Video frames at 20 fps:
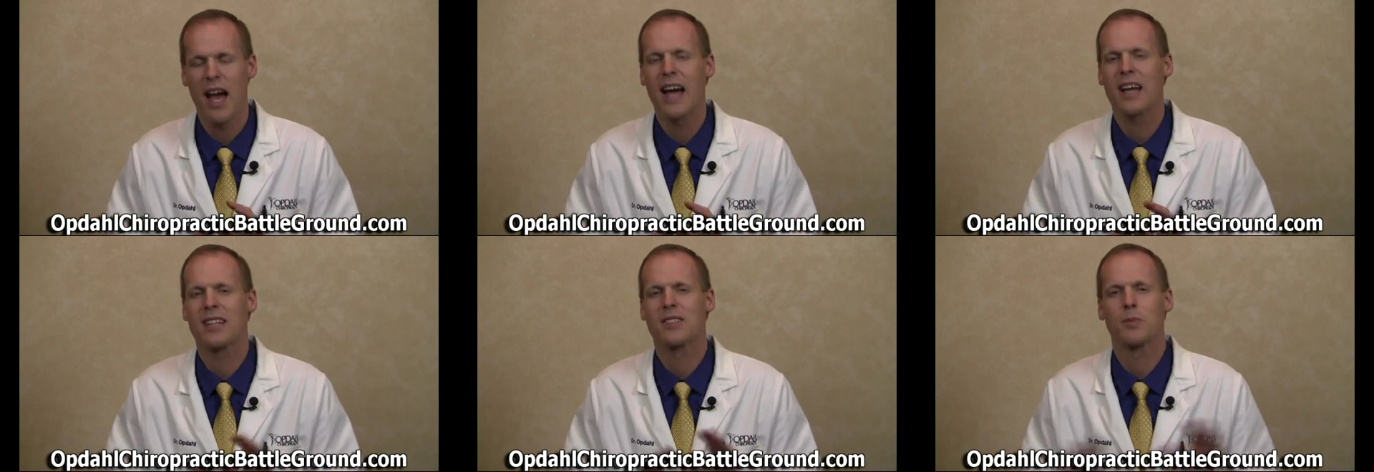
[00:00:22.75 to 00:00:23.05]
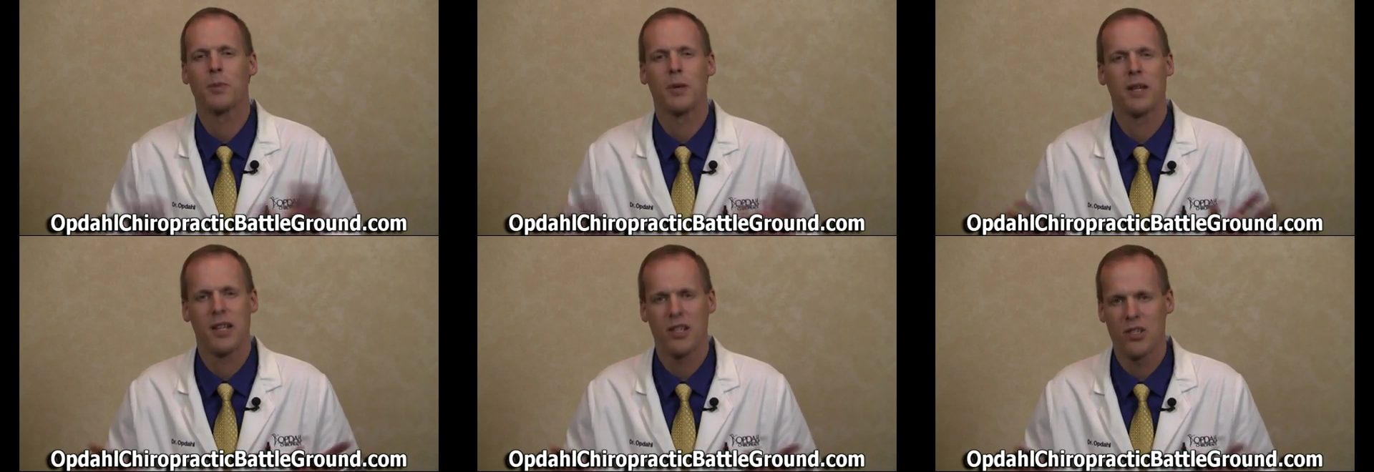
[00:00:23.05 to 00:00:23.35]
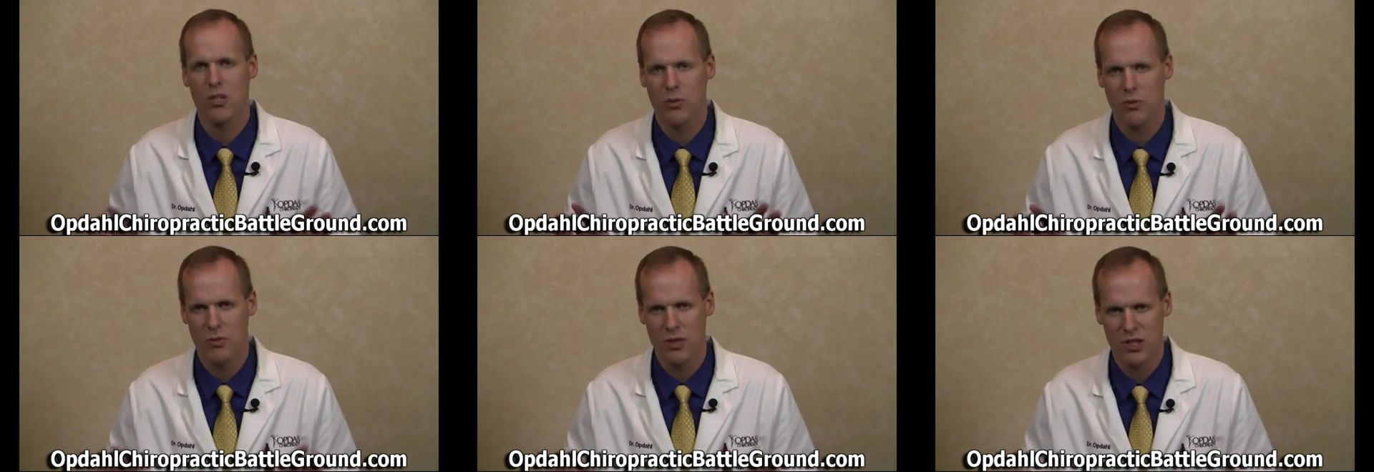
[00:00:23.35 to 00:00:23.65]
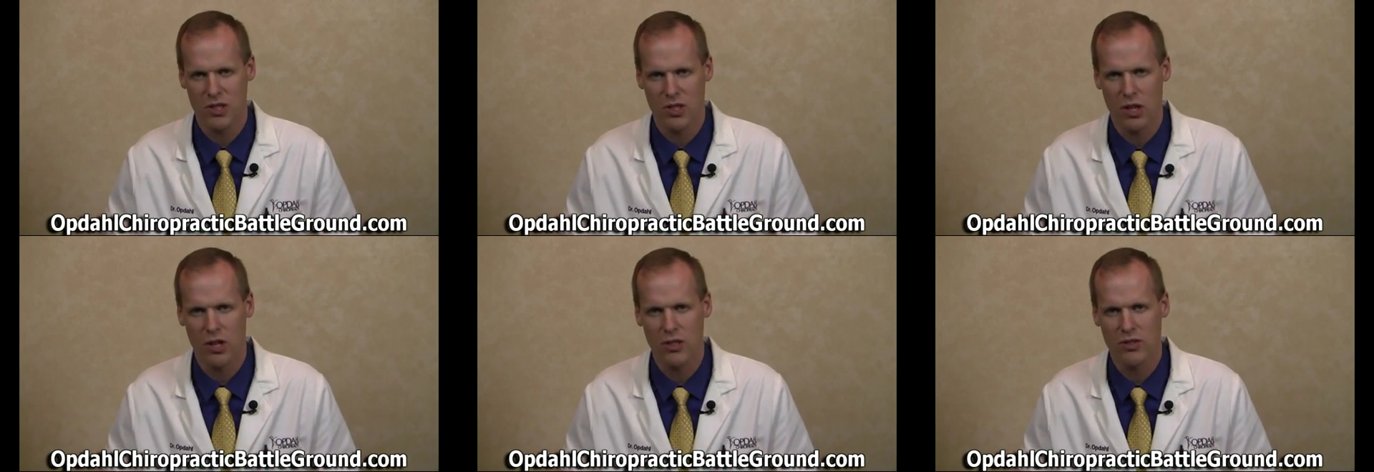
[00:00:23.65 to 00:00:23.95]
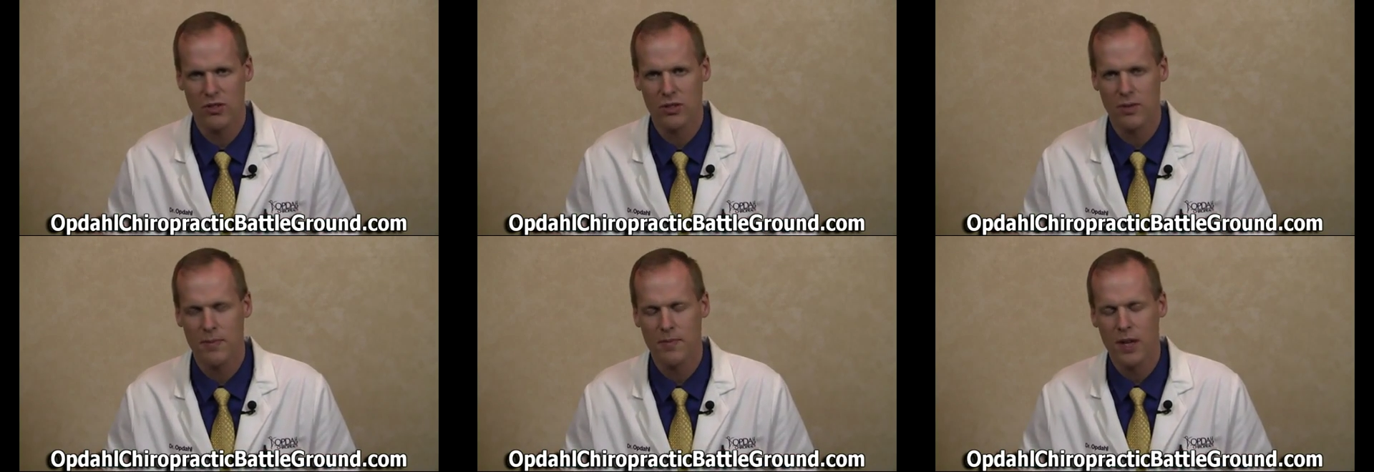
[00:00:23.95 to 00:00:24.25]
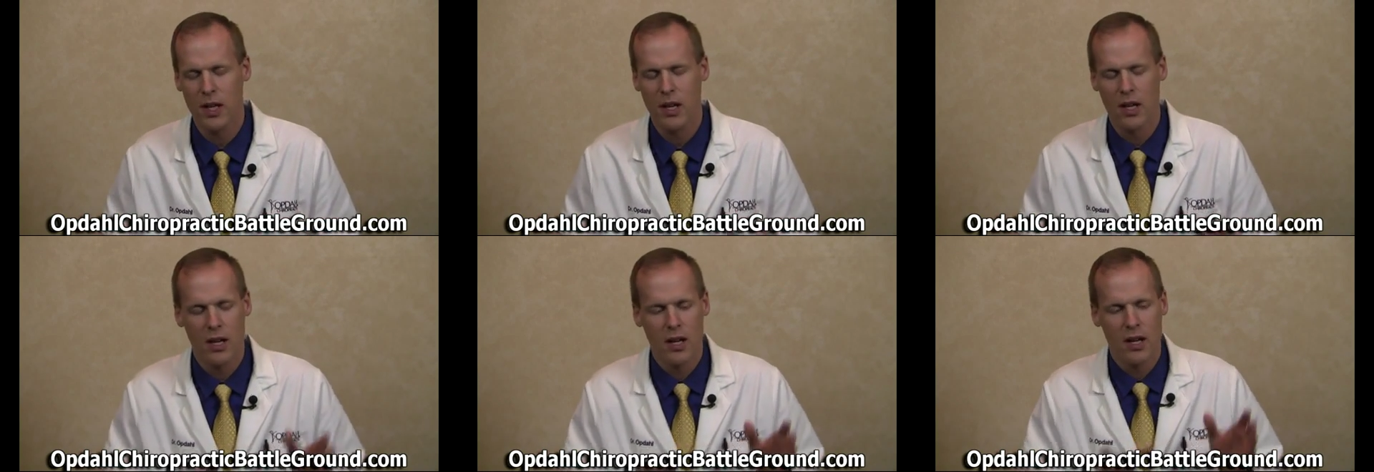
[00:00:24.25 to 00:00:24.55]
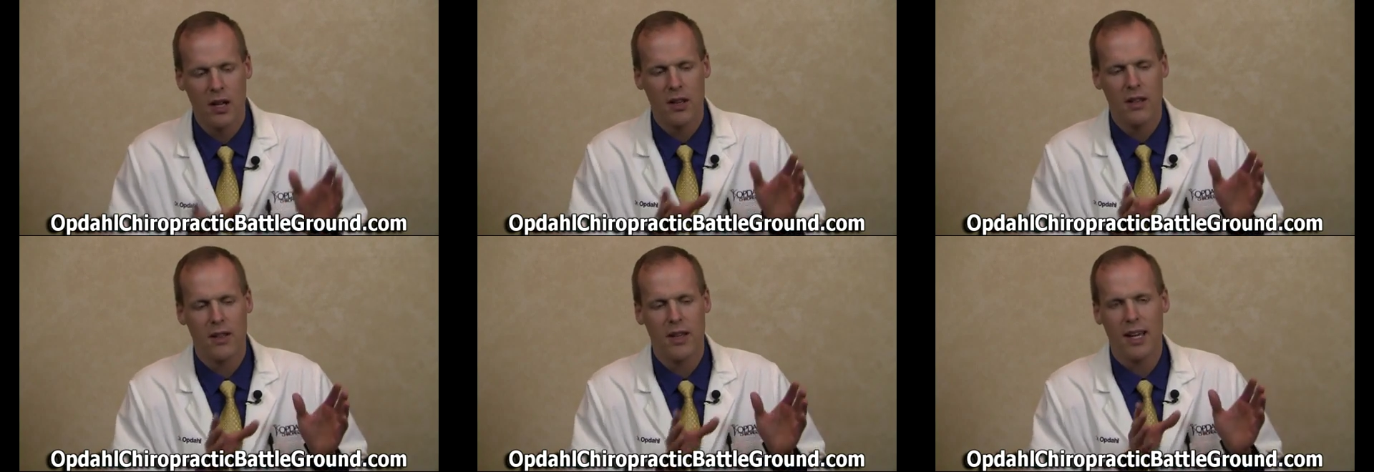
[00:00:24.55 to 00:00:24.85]
exponential results.
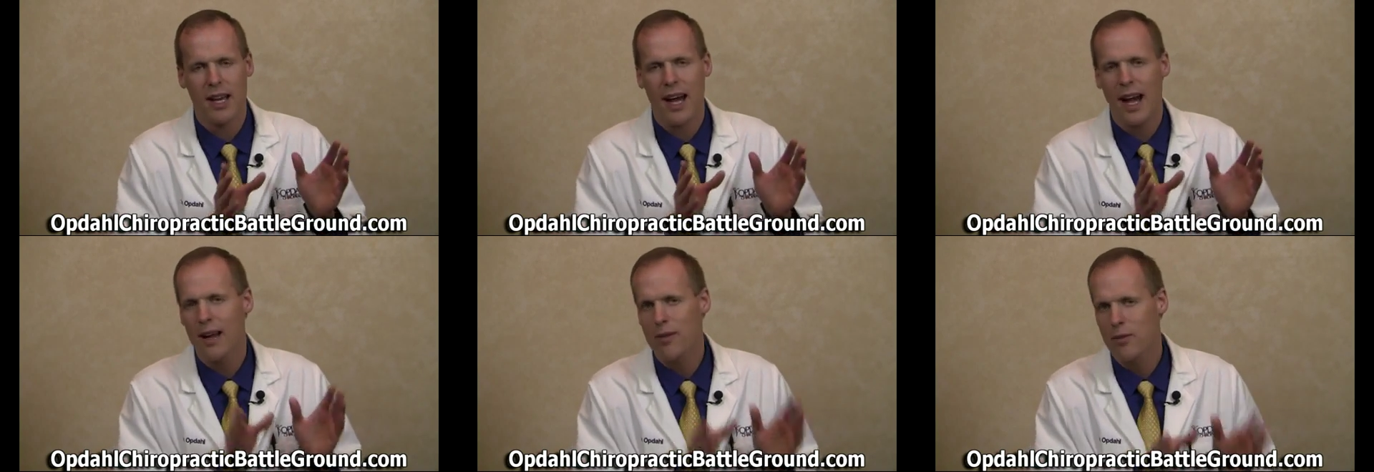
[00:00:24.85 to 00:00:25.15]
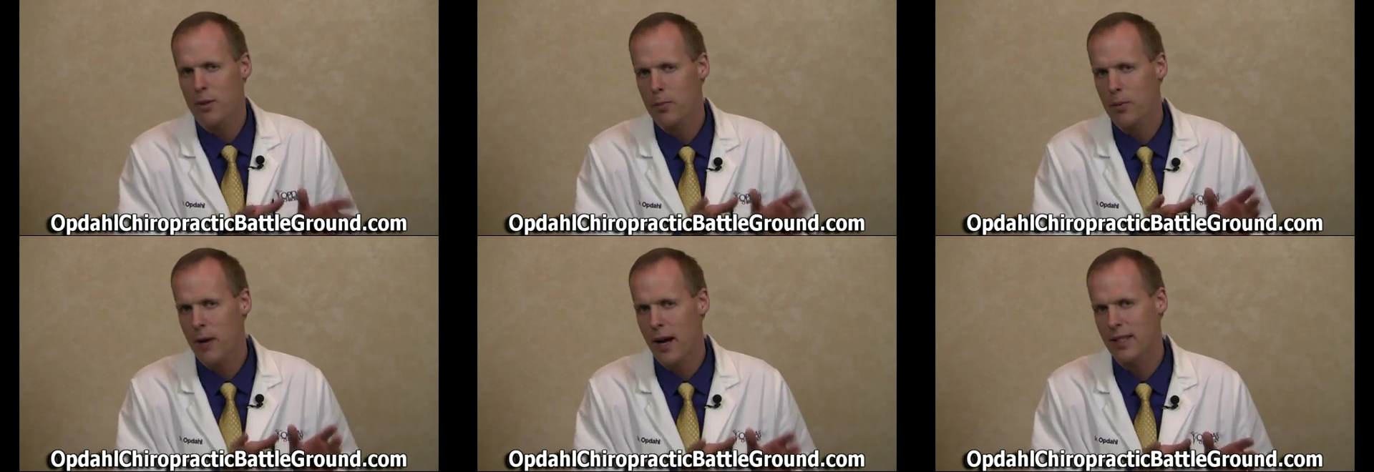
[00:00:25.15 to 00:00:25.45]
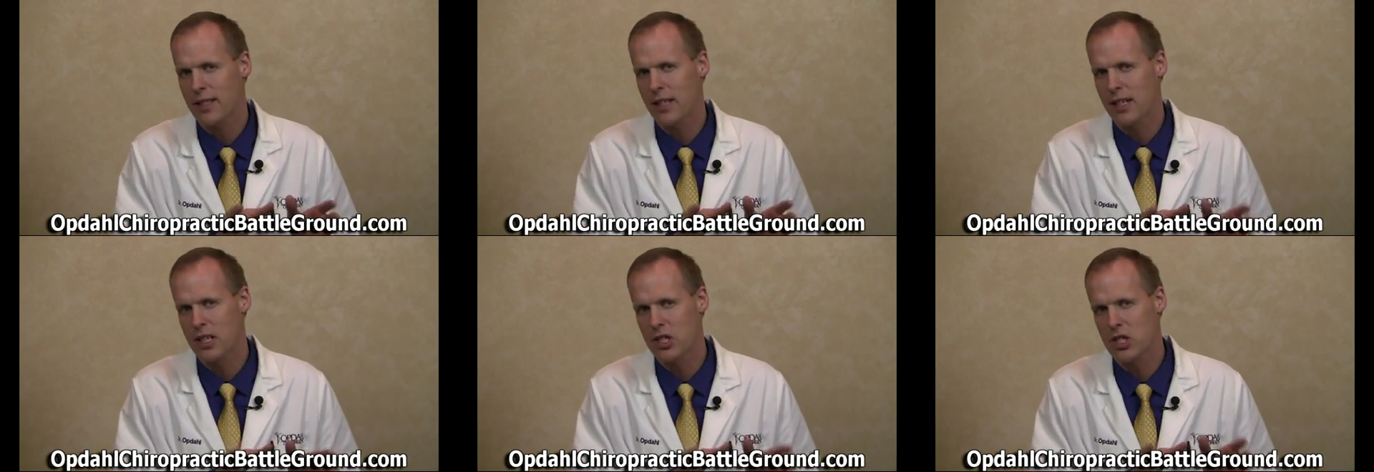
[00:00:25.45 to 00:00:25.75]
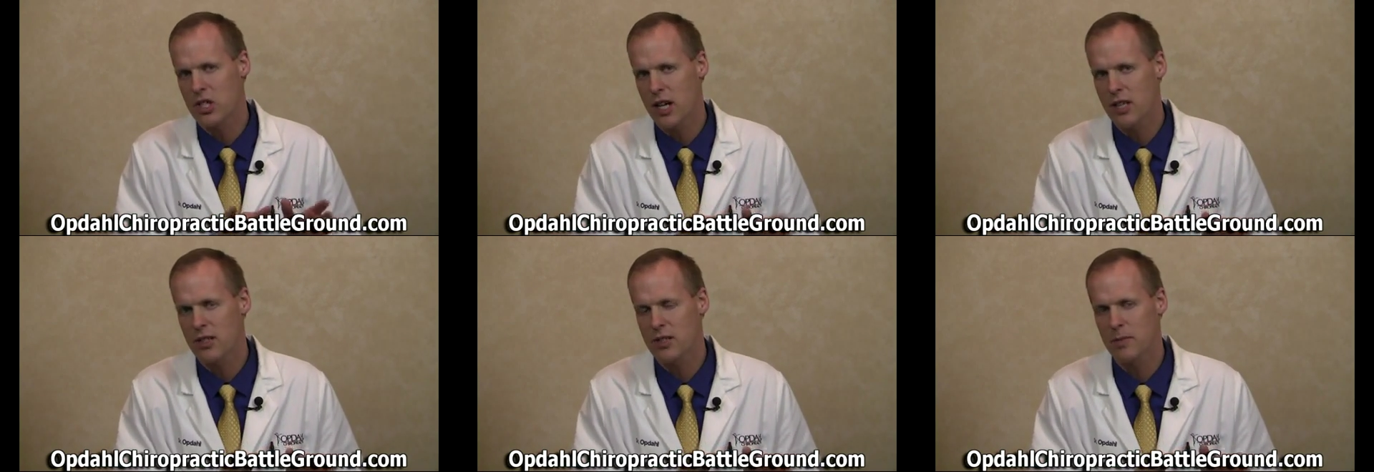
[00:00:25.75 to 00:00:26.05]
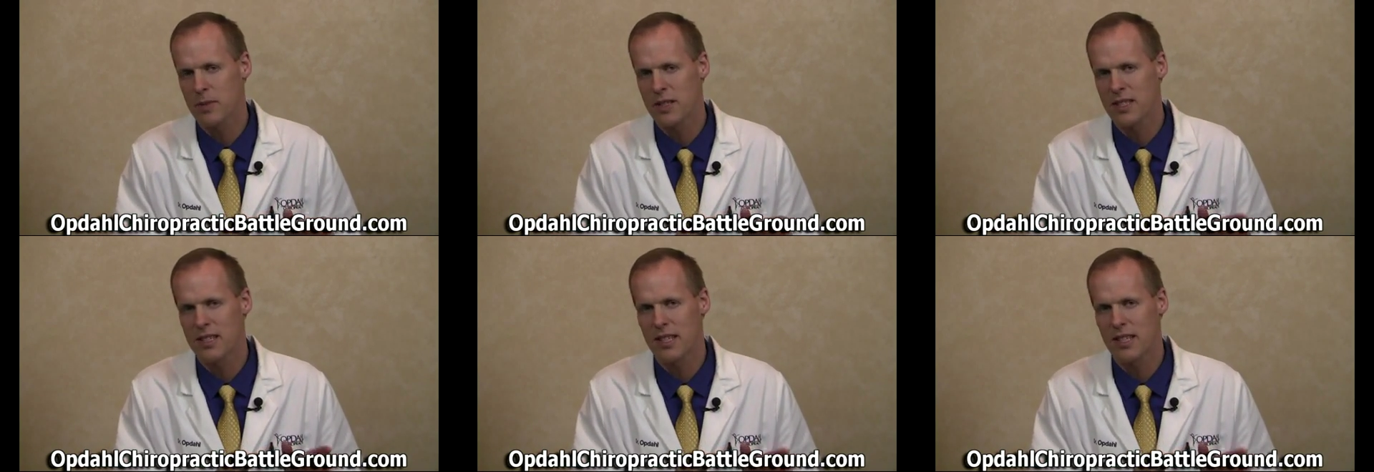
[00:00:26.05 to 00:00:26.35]
The chiropractic adjustment